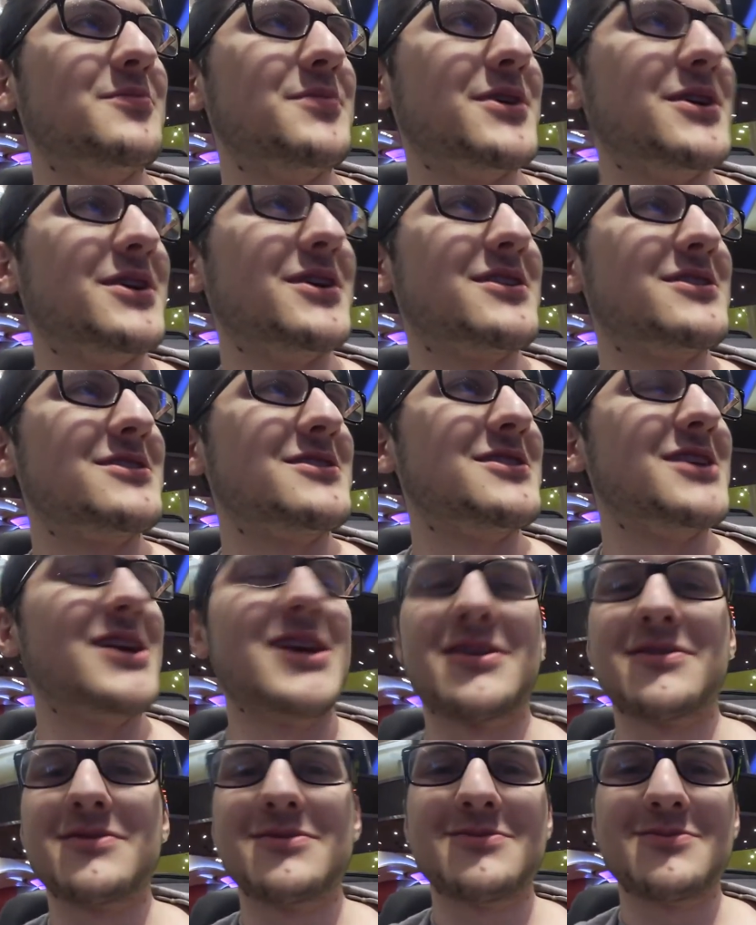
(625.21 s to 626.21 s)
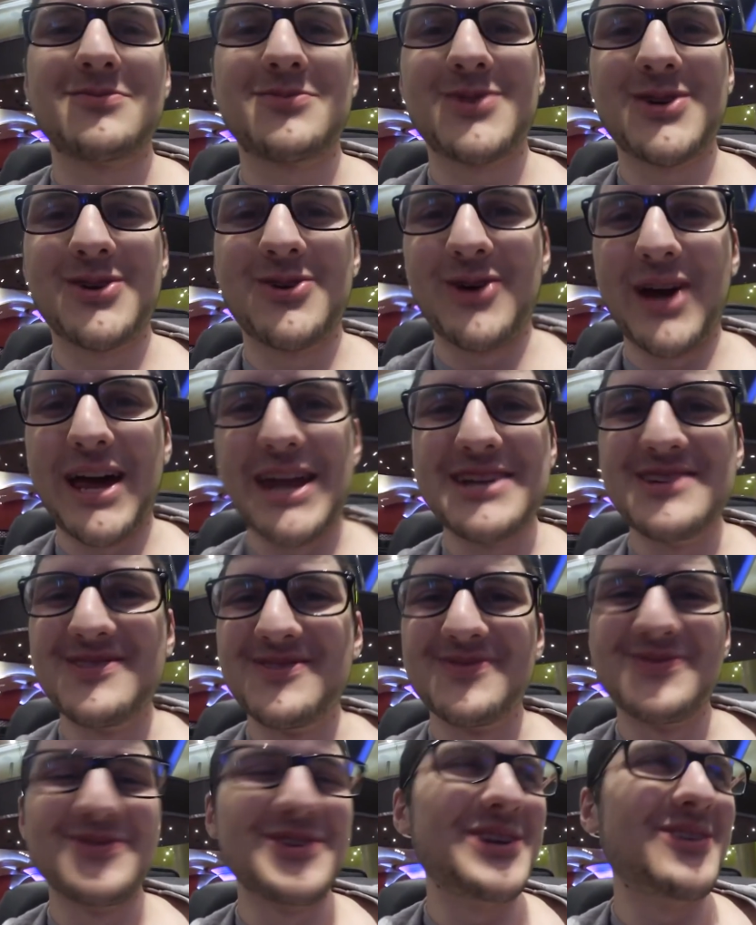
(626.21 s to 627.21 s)
But yeah, pretty
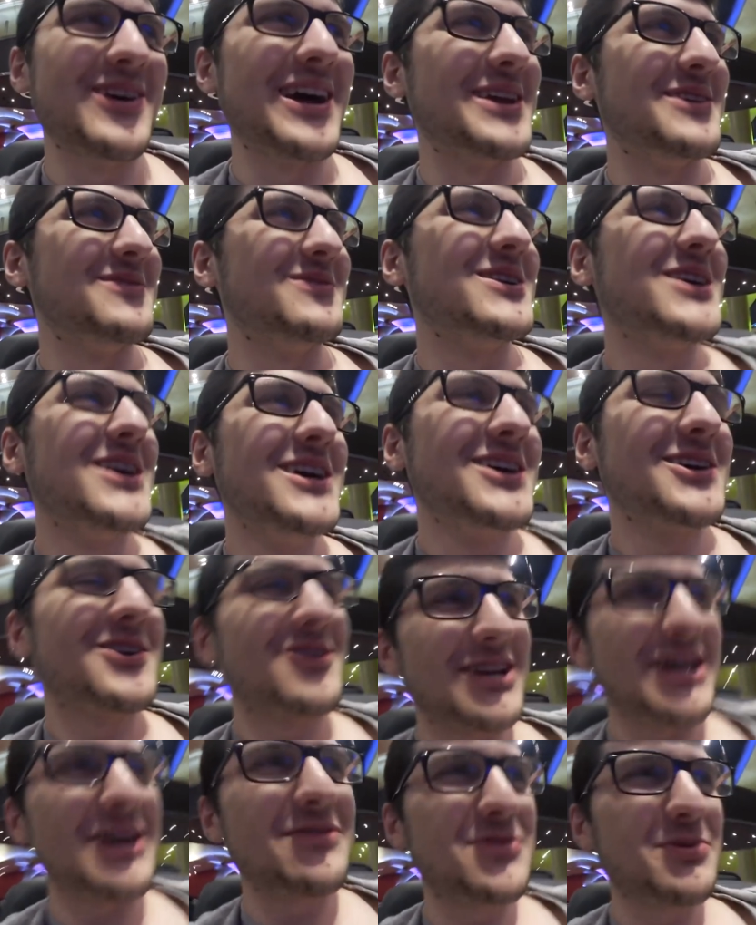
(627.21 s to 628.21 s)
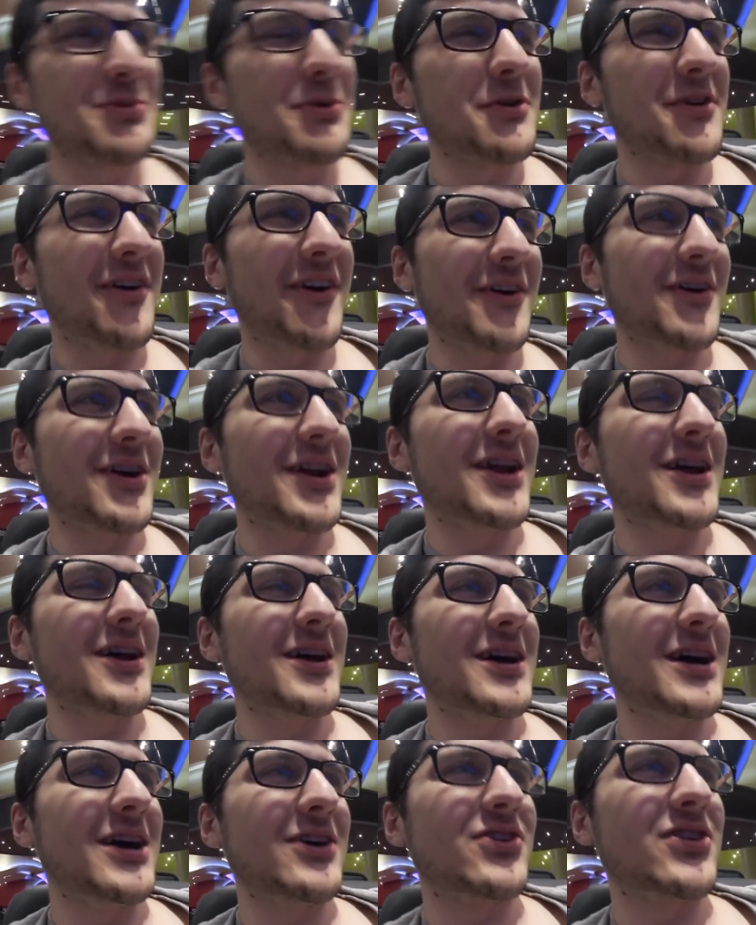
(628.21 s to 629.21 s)
random, pretty random. Good life trip overall.
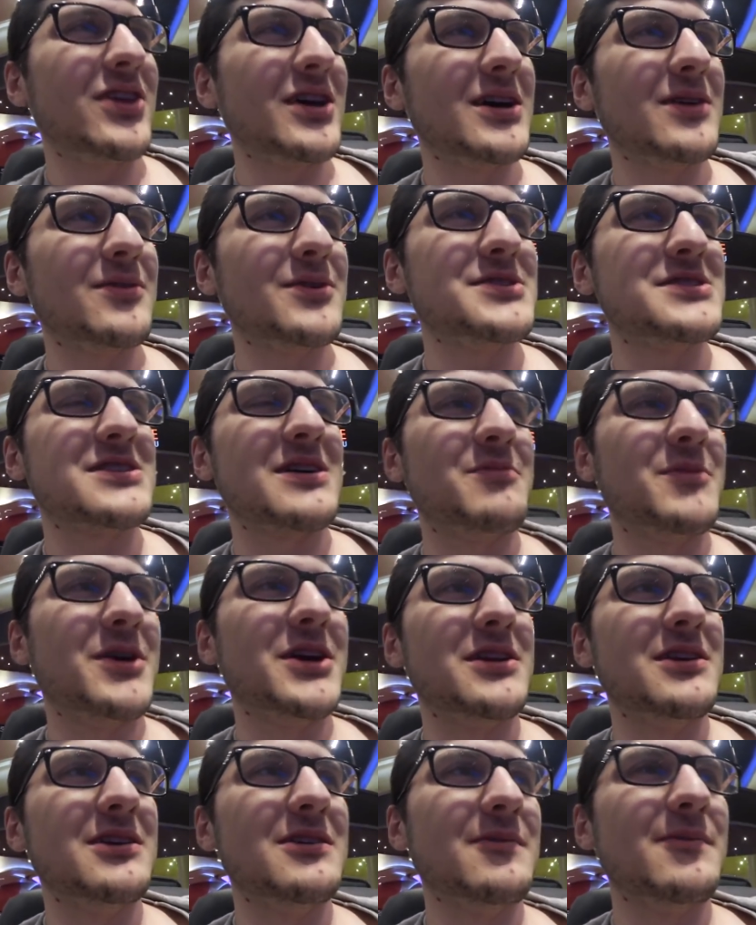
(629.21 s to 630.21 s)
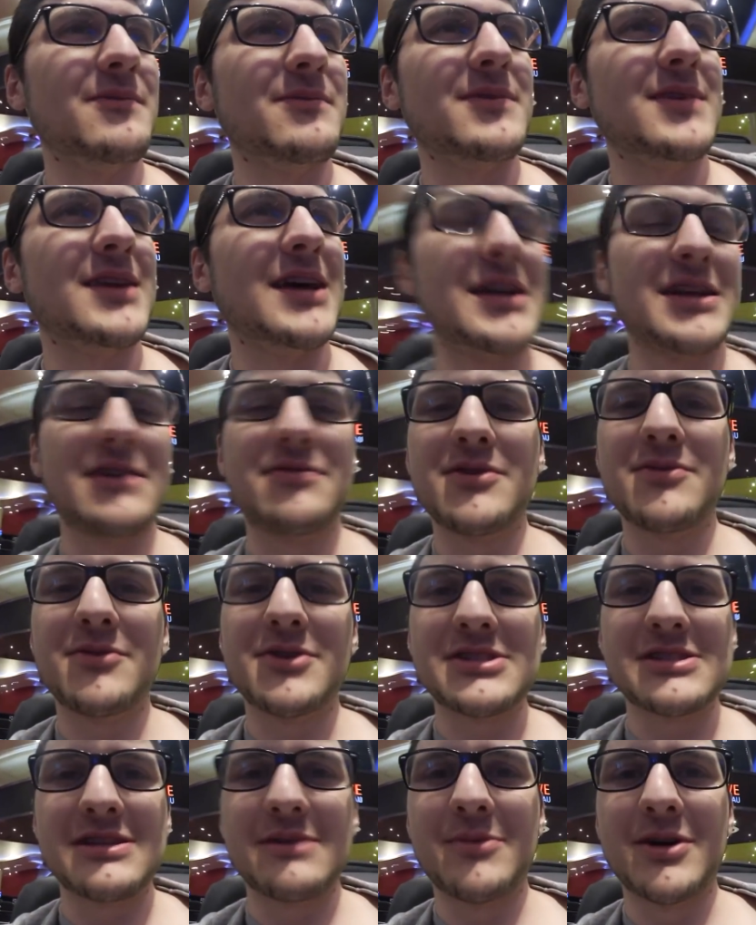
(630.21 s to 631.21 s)
I think I won some money. Yeah, I definitely
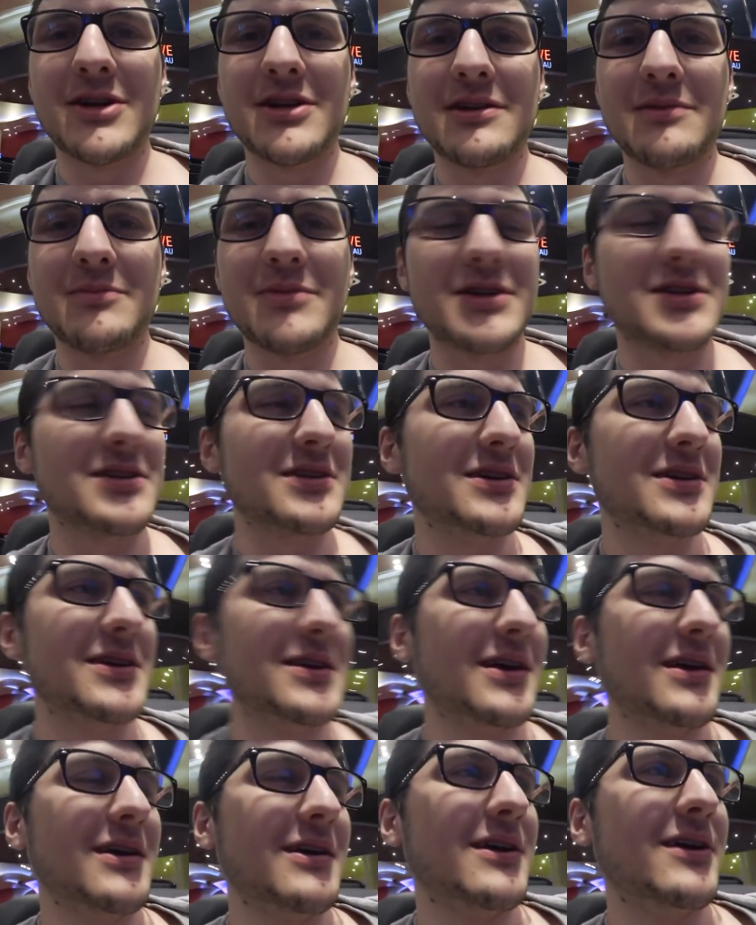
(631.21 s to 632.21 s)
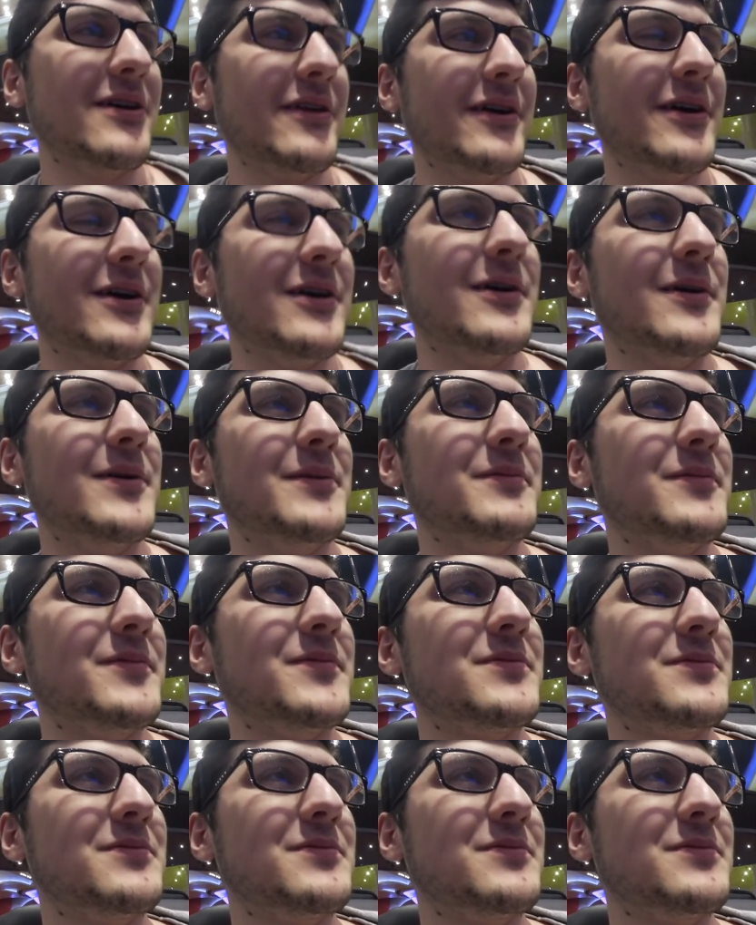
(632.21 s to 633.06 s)
won some money. But um,